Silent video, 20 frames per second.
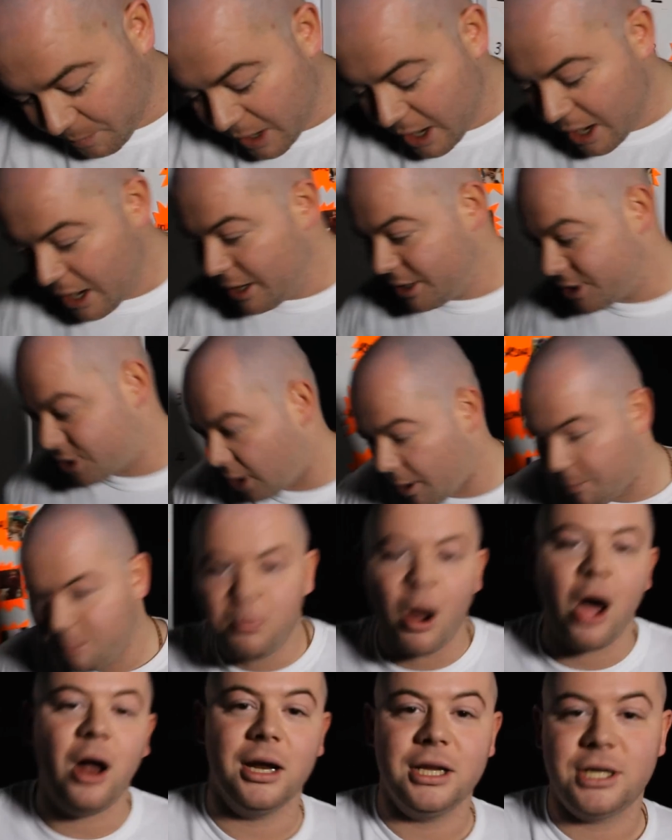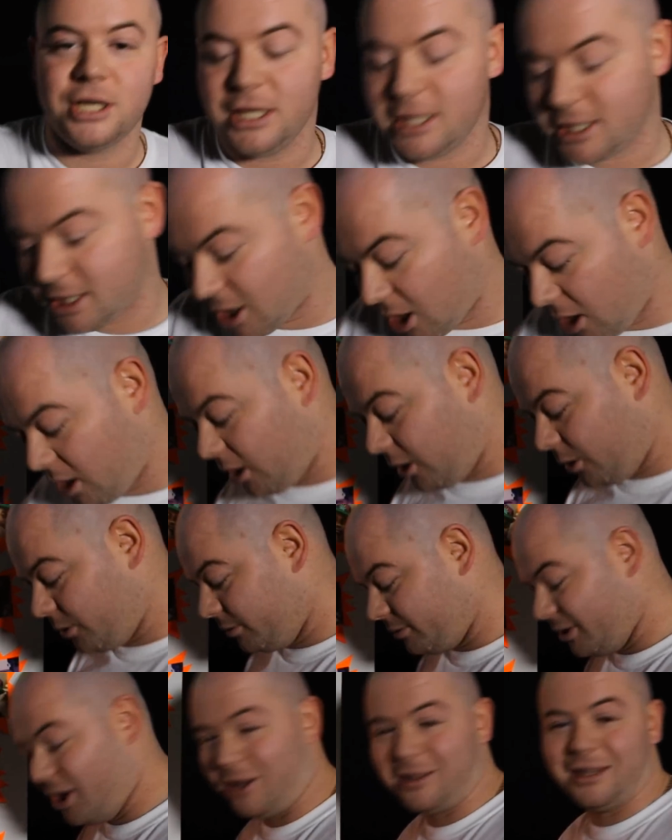him. So apologies to Hollow,
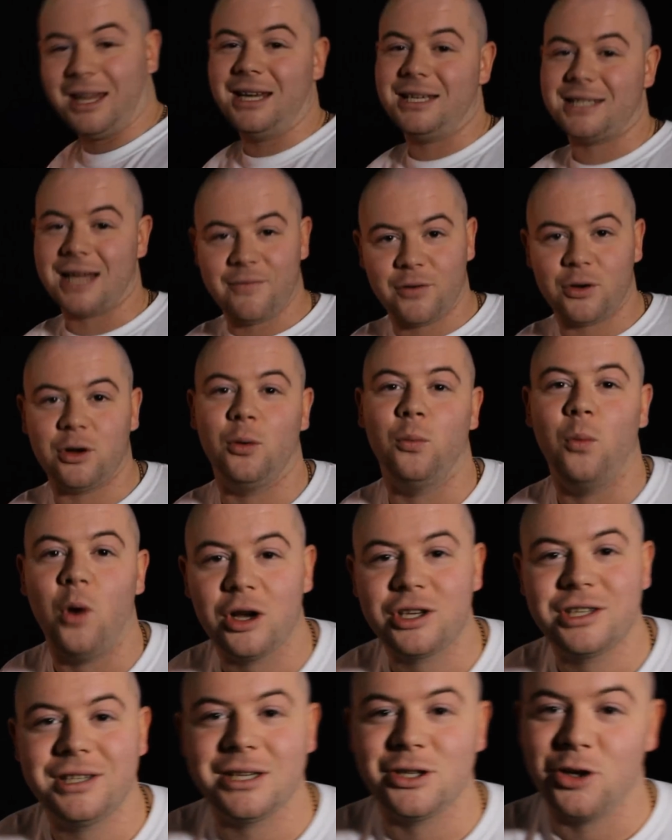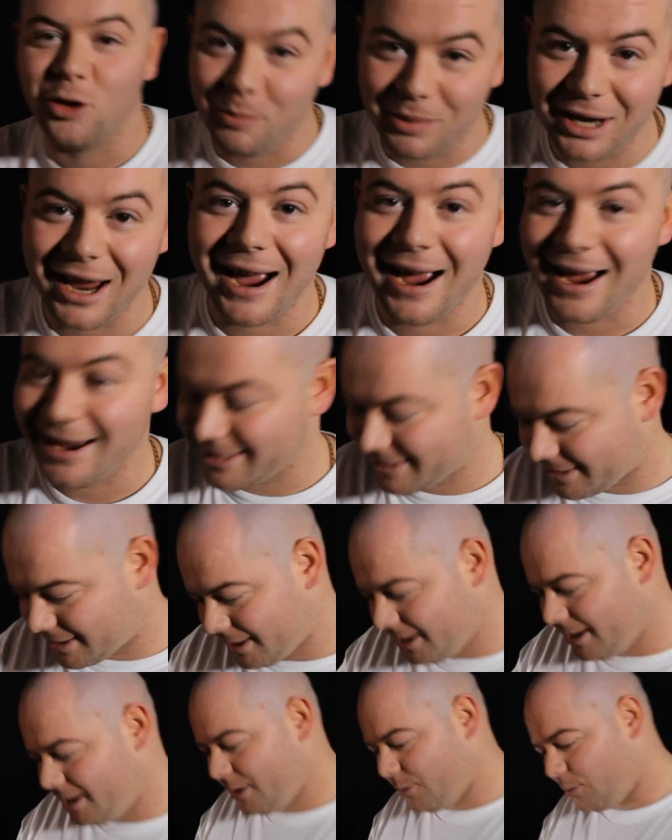not that he's ever going to watch this or be asked
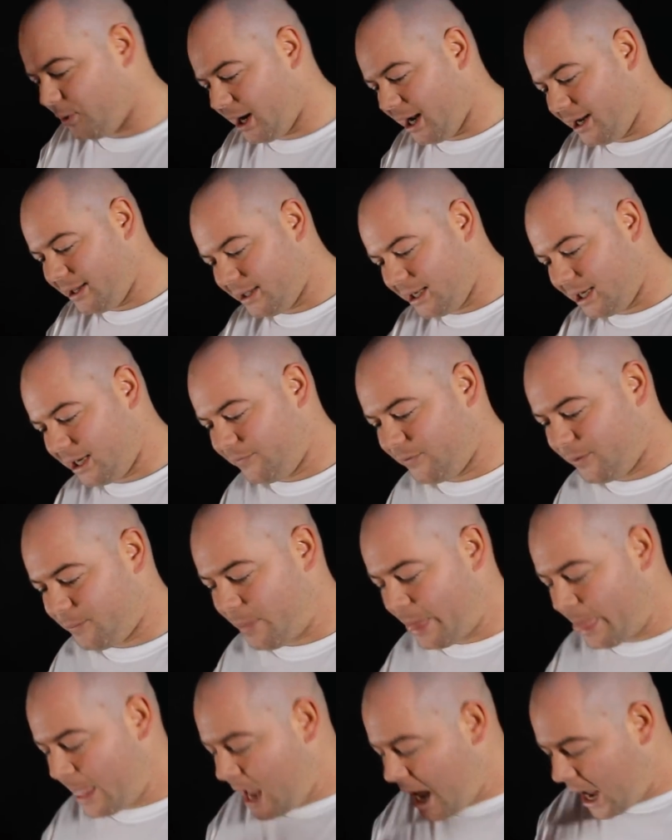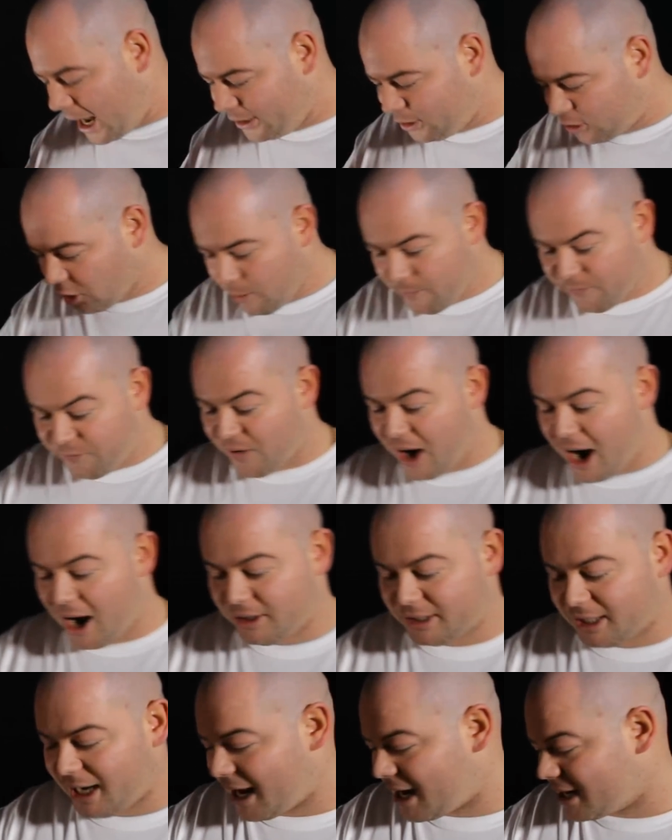what I think of him. And
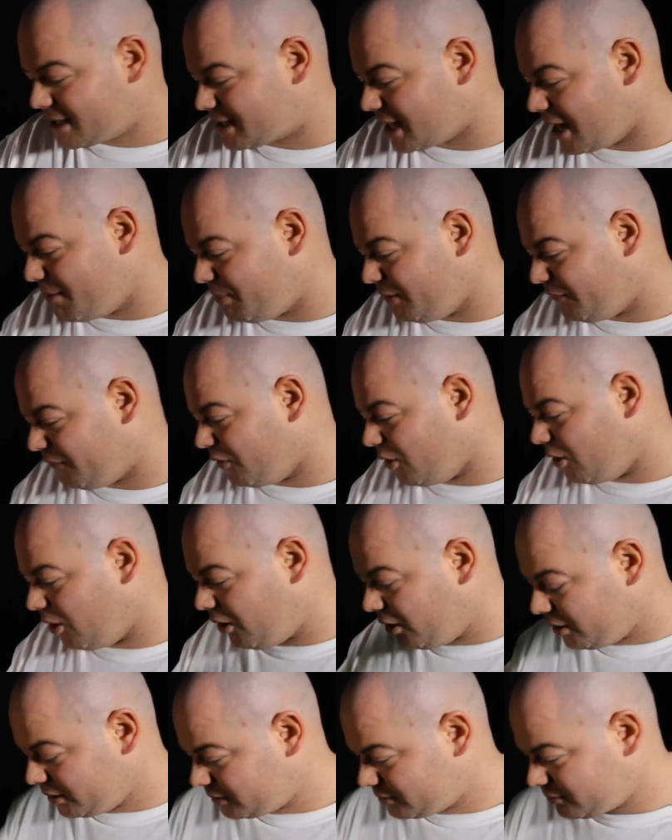Dumbfounded, like I said before,